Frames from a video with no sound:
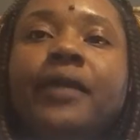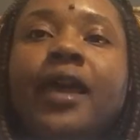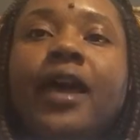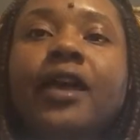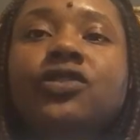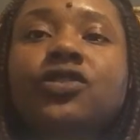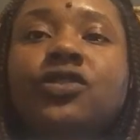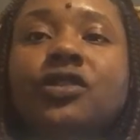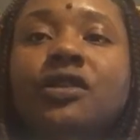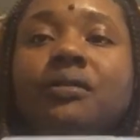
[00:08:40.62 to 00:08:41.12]

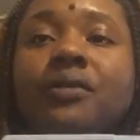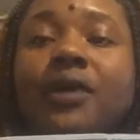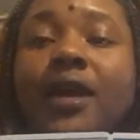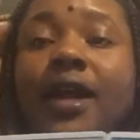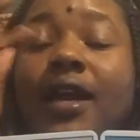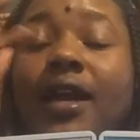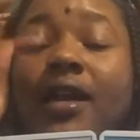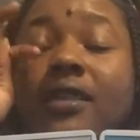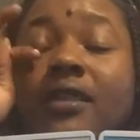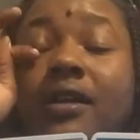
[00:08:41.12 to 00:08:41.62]
Angel number
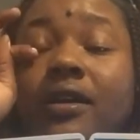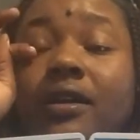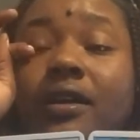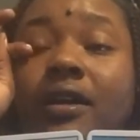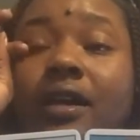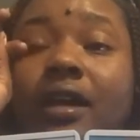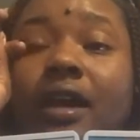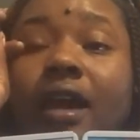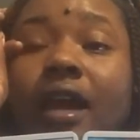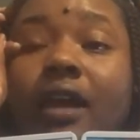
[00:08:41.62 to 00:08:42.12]

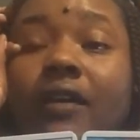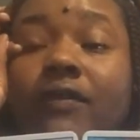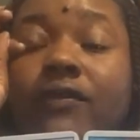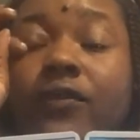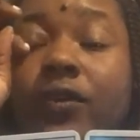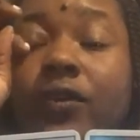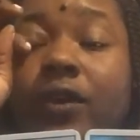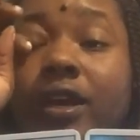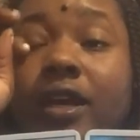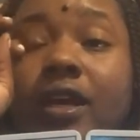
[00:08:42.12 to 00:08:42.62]
830 and
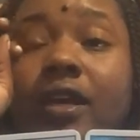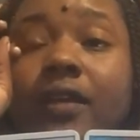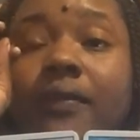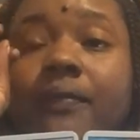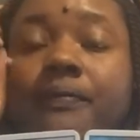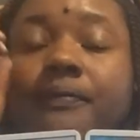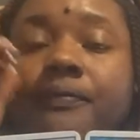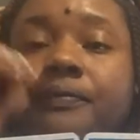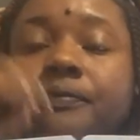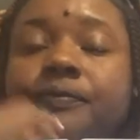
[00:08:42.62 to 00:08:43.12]
840.
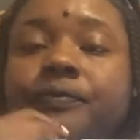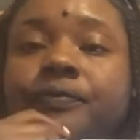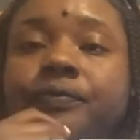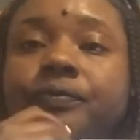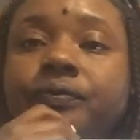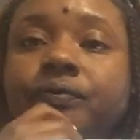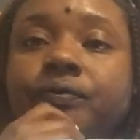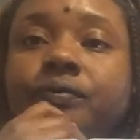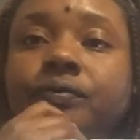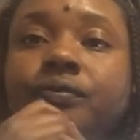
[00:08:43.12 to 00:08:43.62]

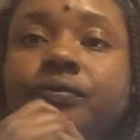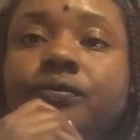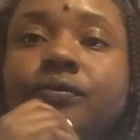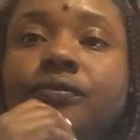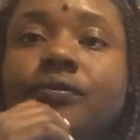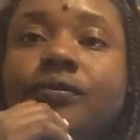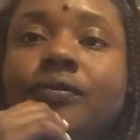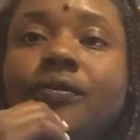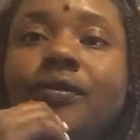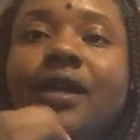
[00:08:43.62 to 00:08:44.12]

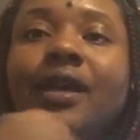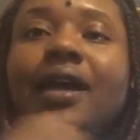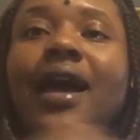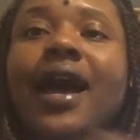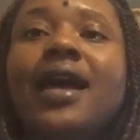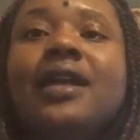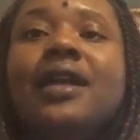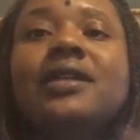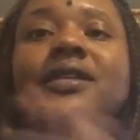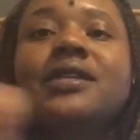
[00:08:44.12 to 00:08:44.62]

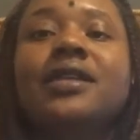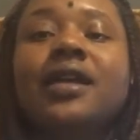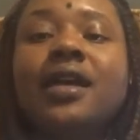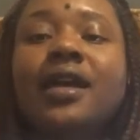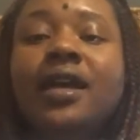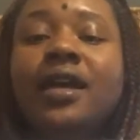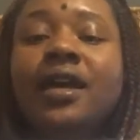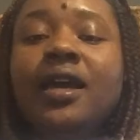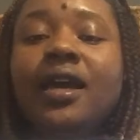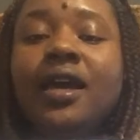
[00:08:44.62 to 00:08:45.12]
God is
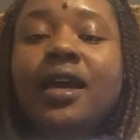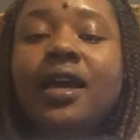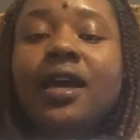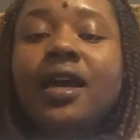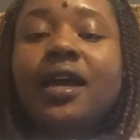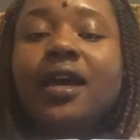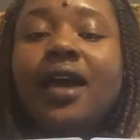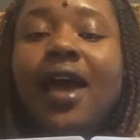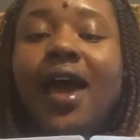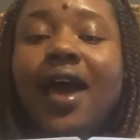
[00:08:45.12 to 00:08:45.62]
saying,
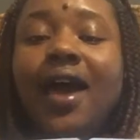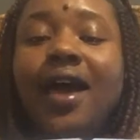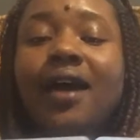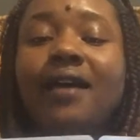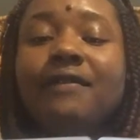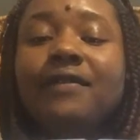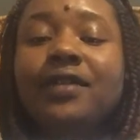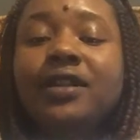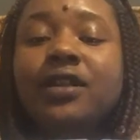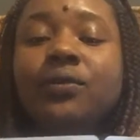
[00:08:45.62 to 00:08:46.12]

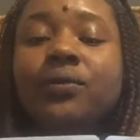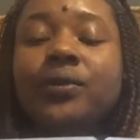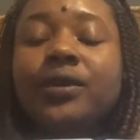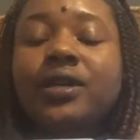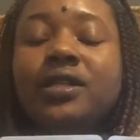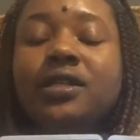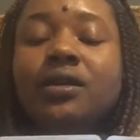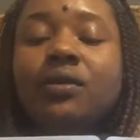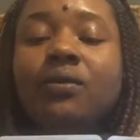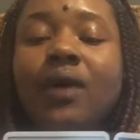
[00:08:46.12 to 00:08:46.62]
have the
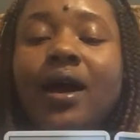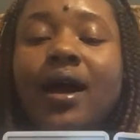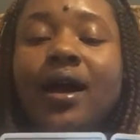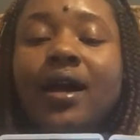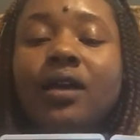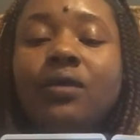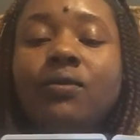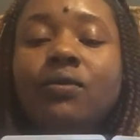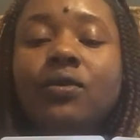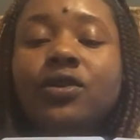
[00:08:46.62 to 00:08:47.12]
reason
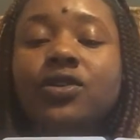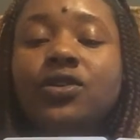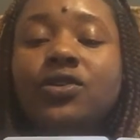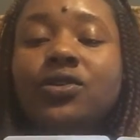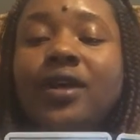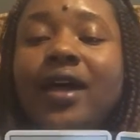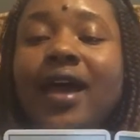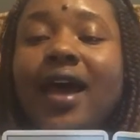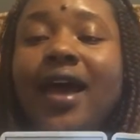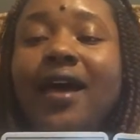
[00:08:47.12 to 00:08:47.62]
why he wants you
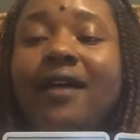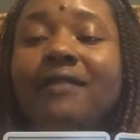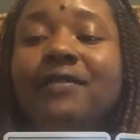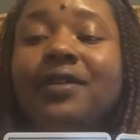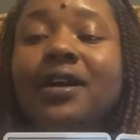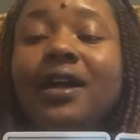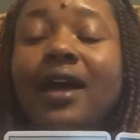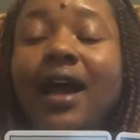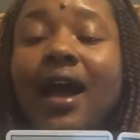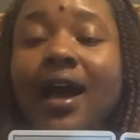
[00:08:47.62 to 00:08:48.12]
to have
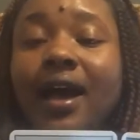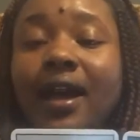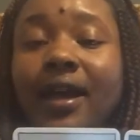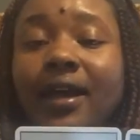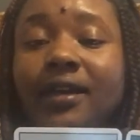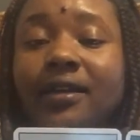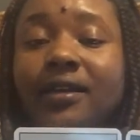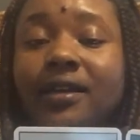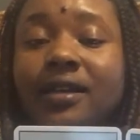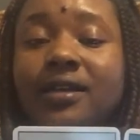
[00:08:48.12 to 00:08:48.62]
a
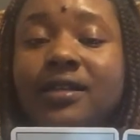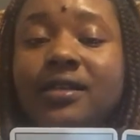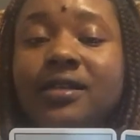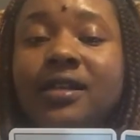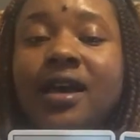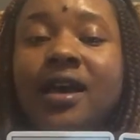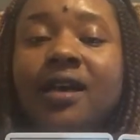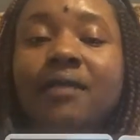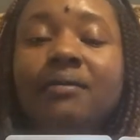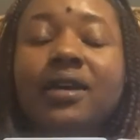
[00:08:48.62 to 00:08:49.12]
kindness,
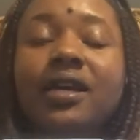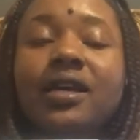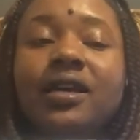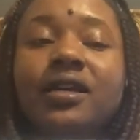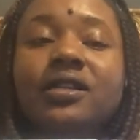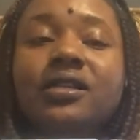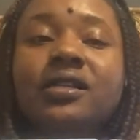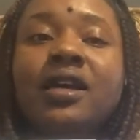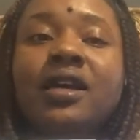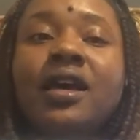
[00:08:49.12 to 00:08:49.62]

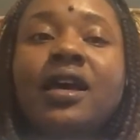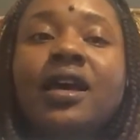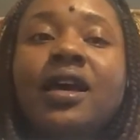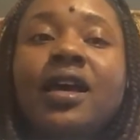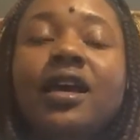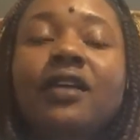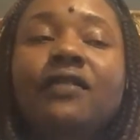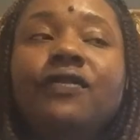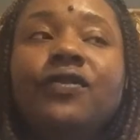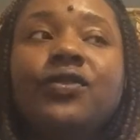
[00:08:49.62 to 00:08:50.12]
because
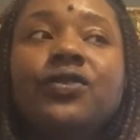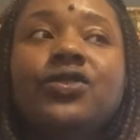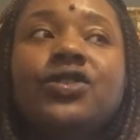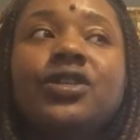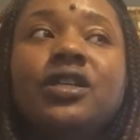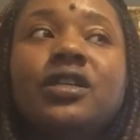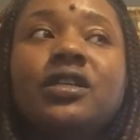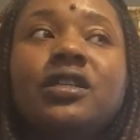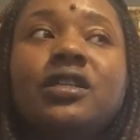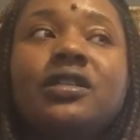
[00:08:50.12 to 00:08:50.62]
if you
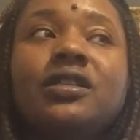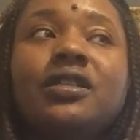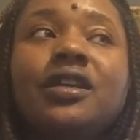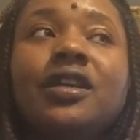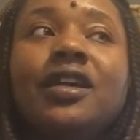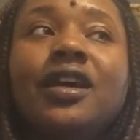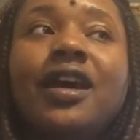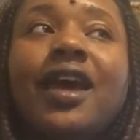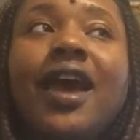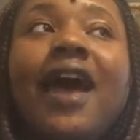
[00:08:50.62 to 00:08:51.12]
just
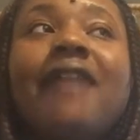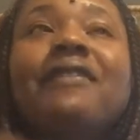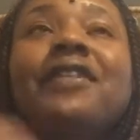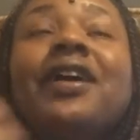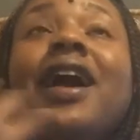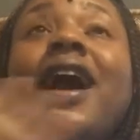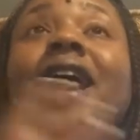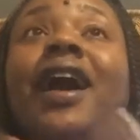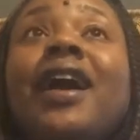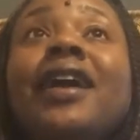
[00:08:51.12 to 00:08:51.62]
have a
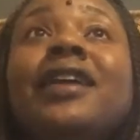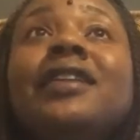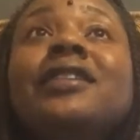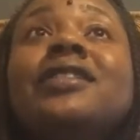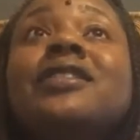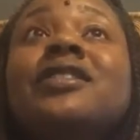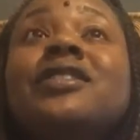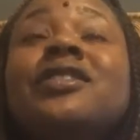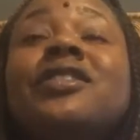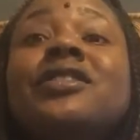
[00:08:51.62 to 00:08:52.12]

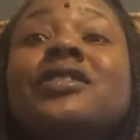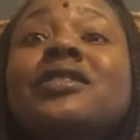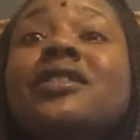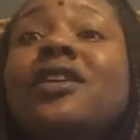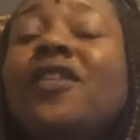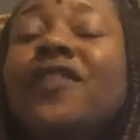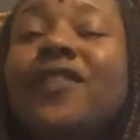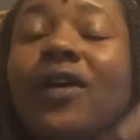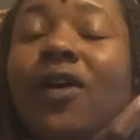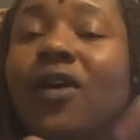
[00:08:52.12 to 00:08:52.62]
kindness to
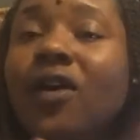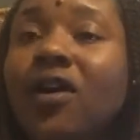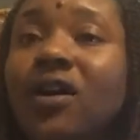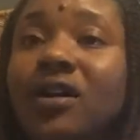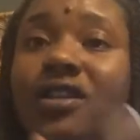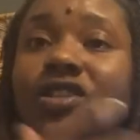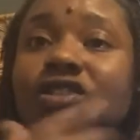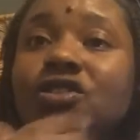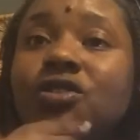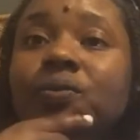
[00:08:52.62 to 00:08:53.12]
yourself and all
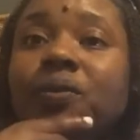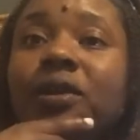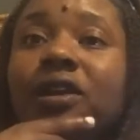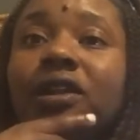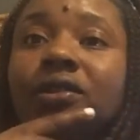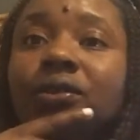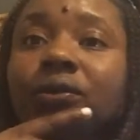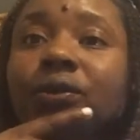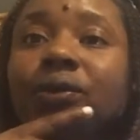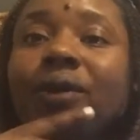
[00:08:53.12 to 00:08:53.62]
that you've
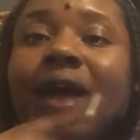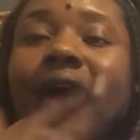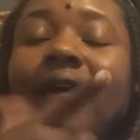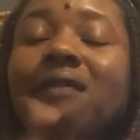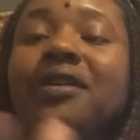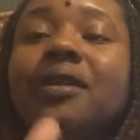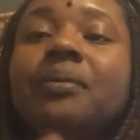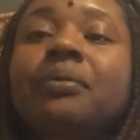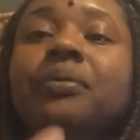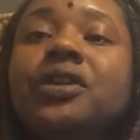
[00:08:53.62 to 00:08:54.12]
been through, have
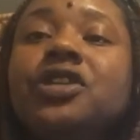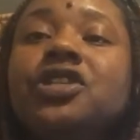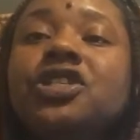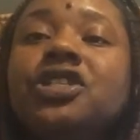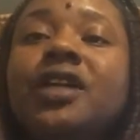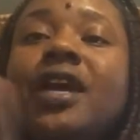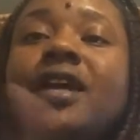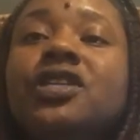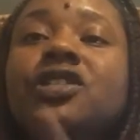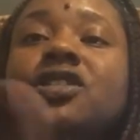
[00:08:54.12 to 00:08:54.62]
an
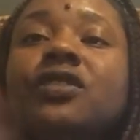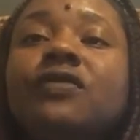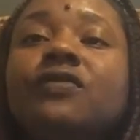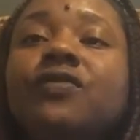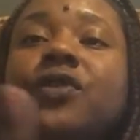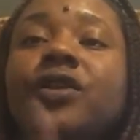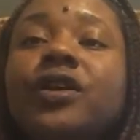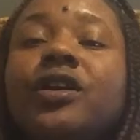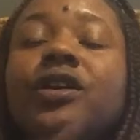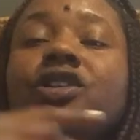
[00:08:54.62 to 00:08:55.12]
appreciation
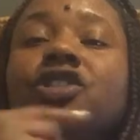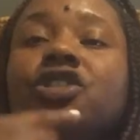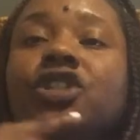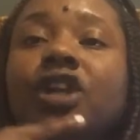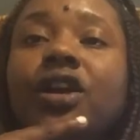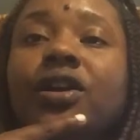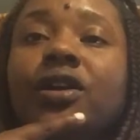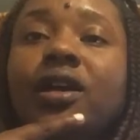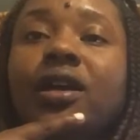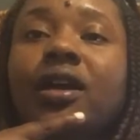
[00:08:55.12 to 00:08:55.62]
for your
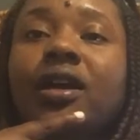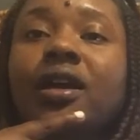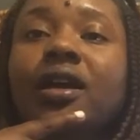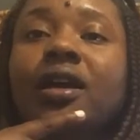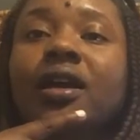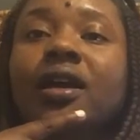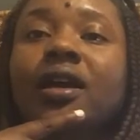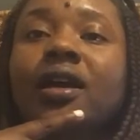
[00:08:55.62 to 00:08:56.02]
journey.